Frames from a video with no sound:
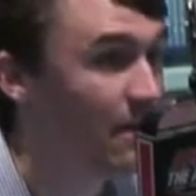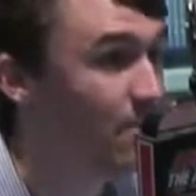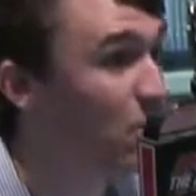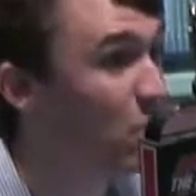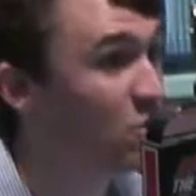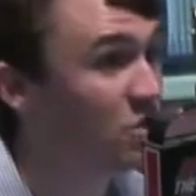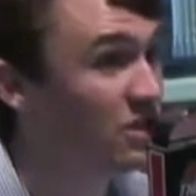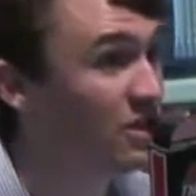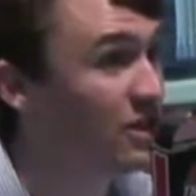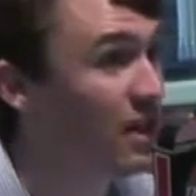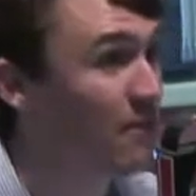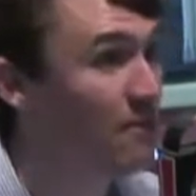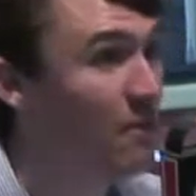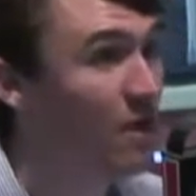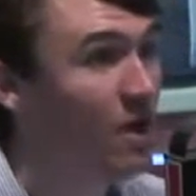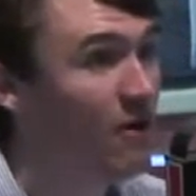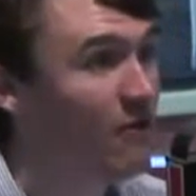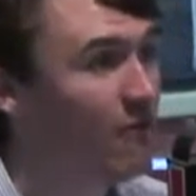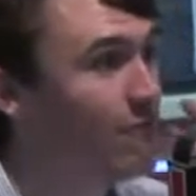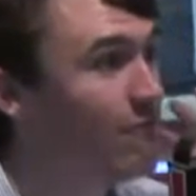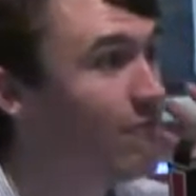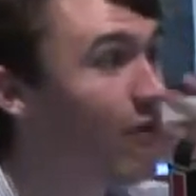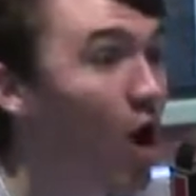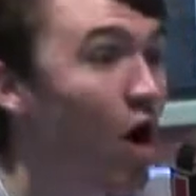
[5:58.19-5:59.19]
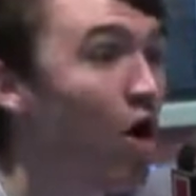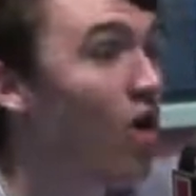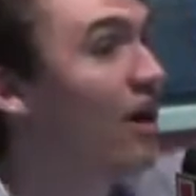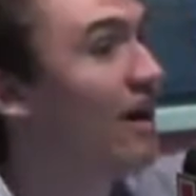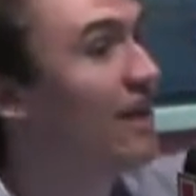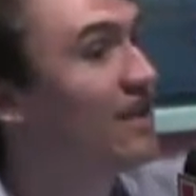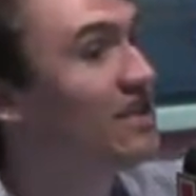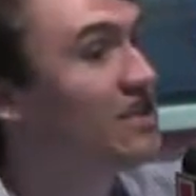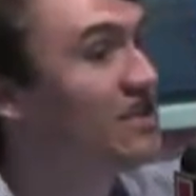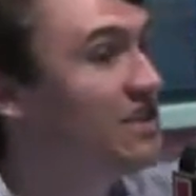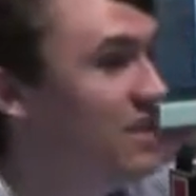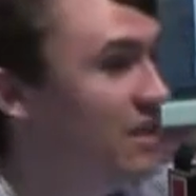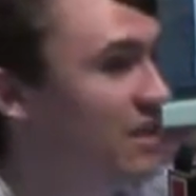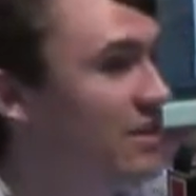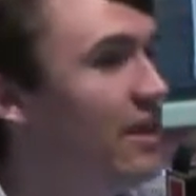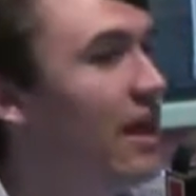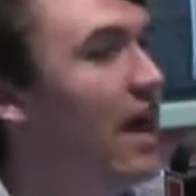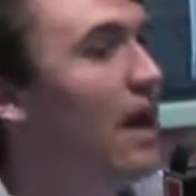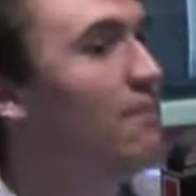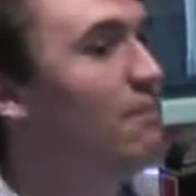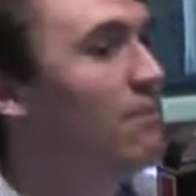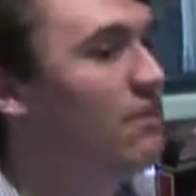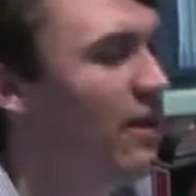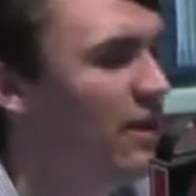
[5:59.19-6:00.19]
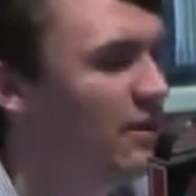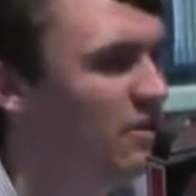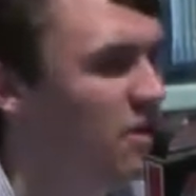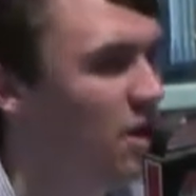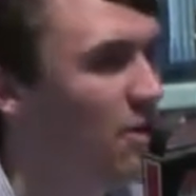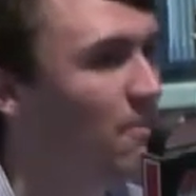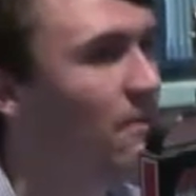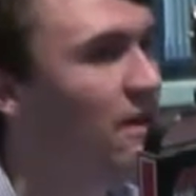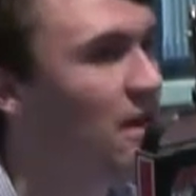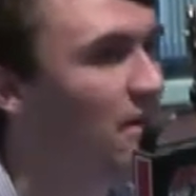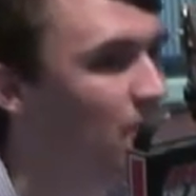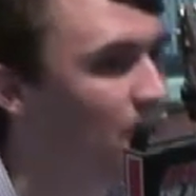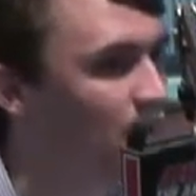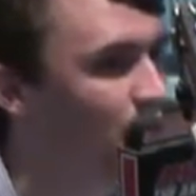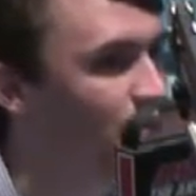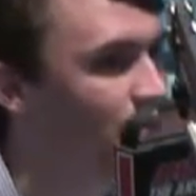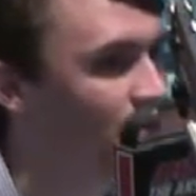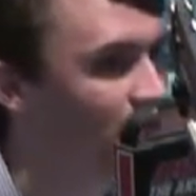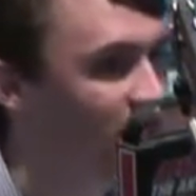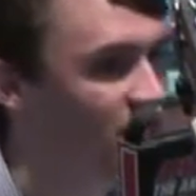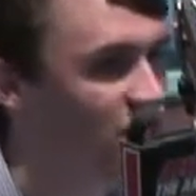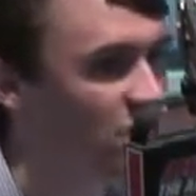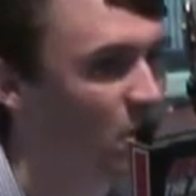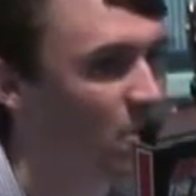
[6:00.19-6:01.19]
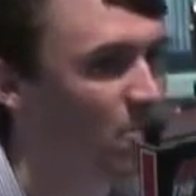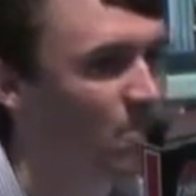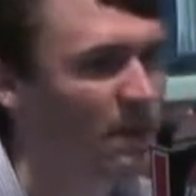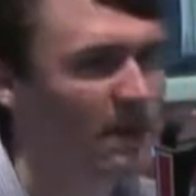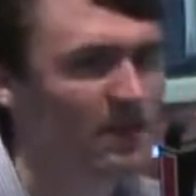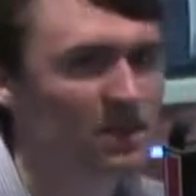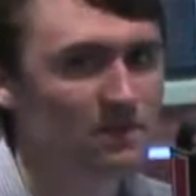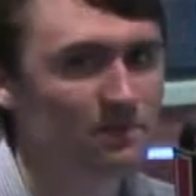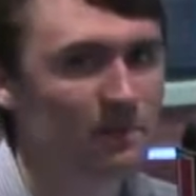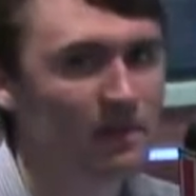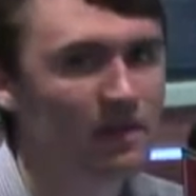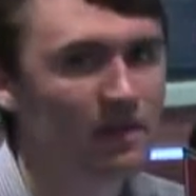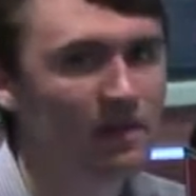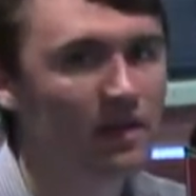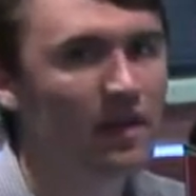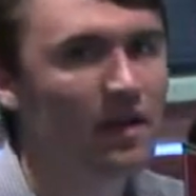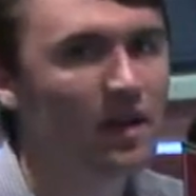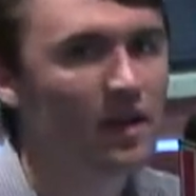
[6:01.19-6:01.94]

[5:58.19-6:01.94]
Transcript: Most of them far exceed that, but that's our minimum. That's our basement.